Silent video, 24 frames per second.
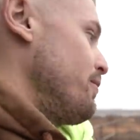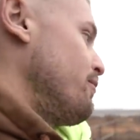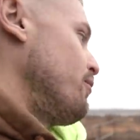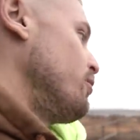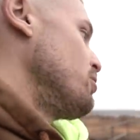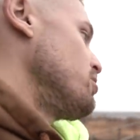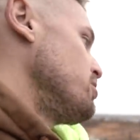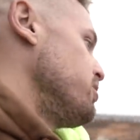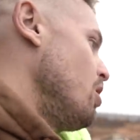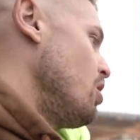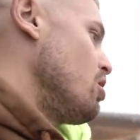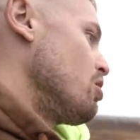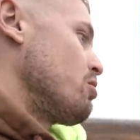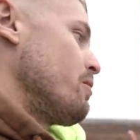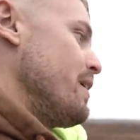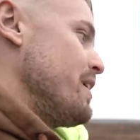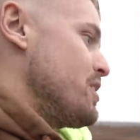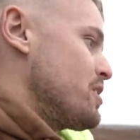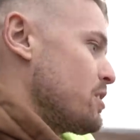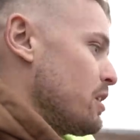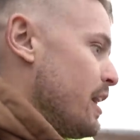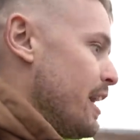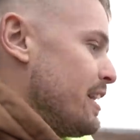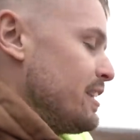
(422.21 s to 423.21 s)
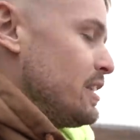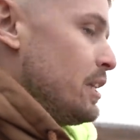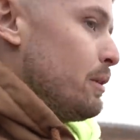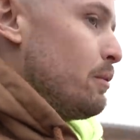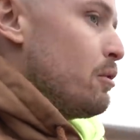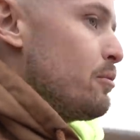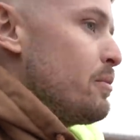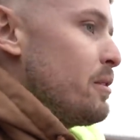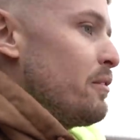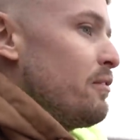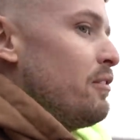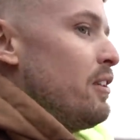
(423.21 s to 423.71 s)
the first long range class I
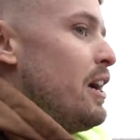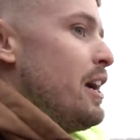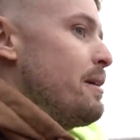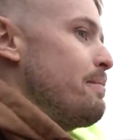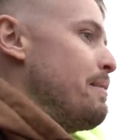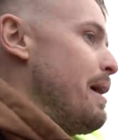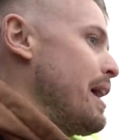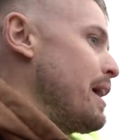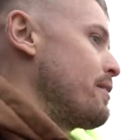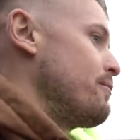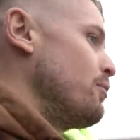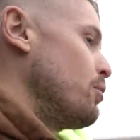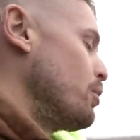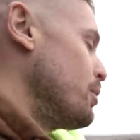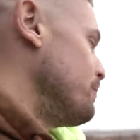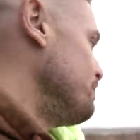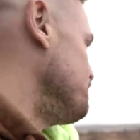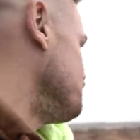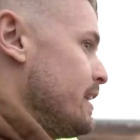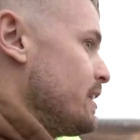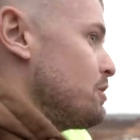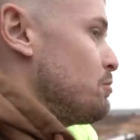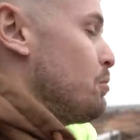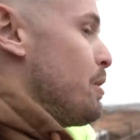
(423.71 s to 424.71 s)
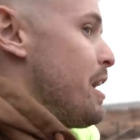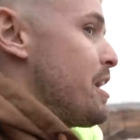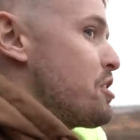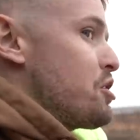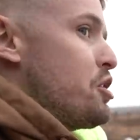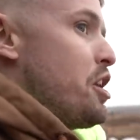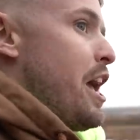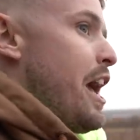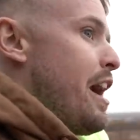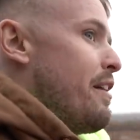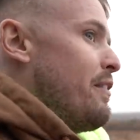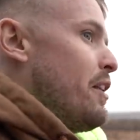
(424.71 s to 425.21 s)
will be flying back for, this will
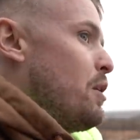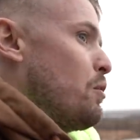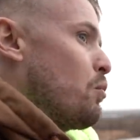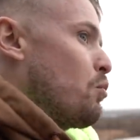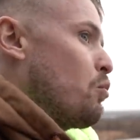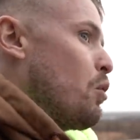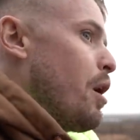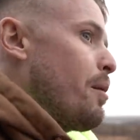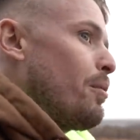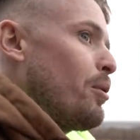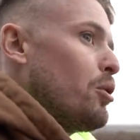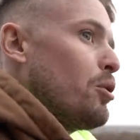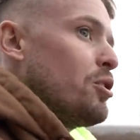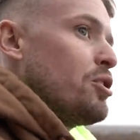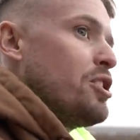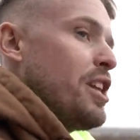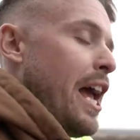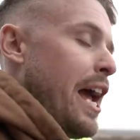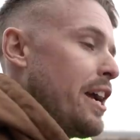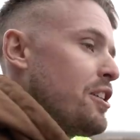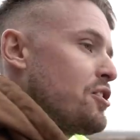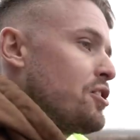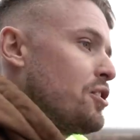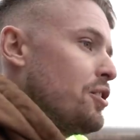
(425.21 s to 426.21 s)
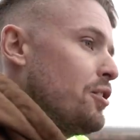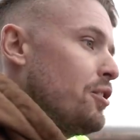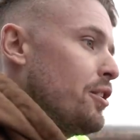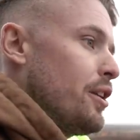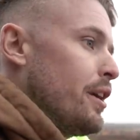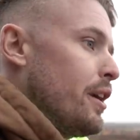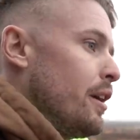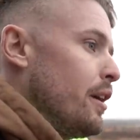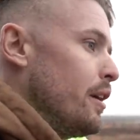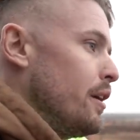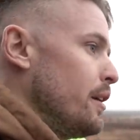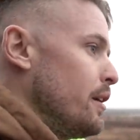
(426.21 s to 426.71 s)
actually have a rubber
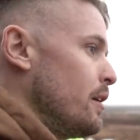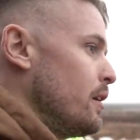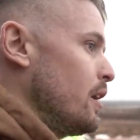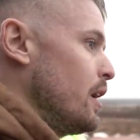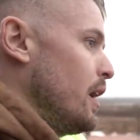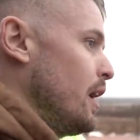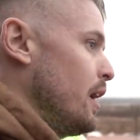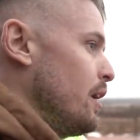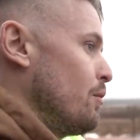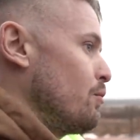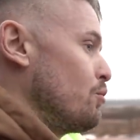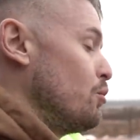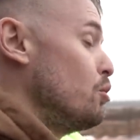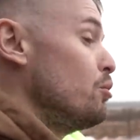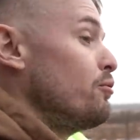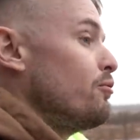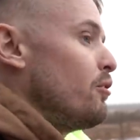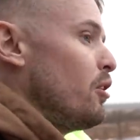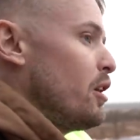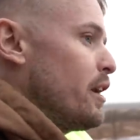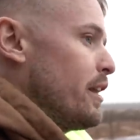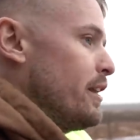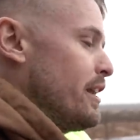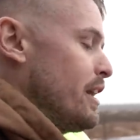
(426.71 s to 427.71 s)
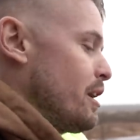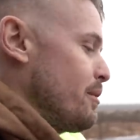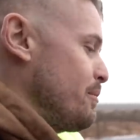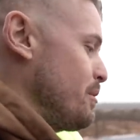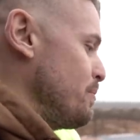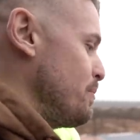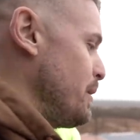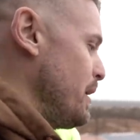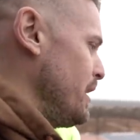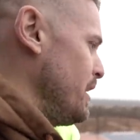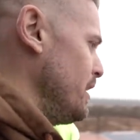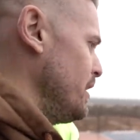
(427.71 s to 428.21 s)
textured roof on it that'll
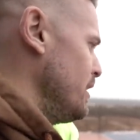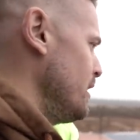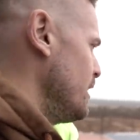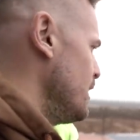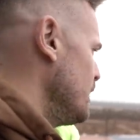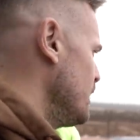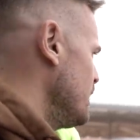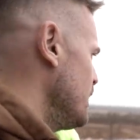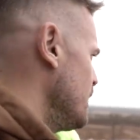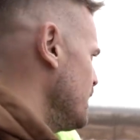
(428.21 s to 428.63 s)
be painted.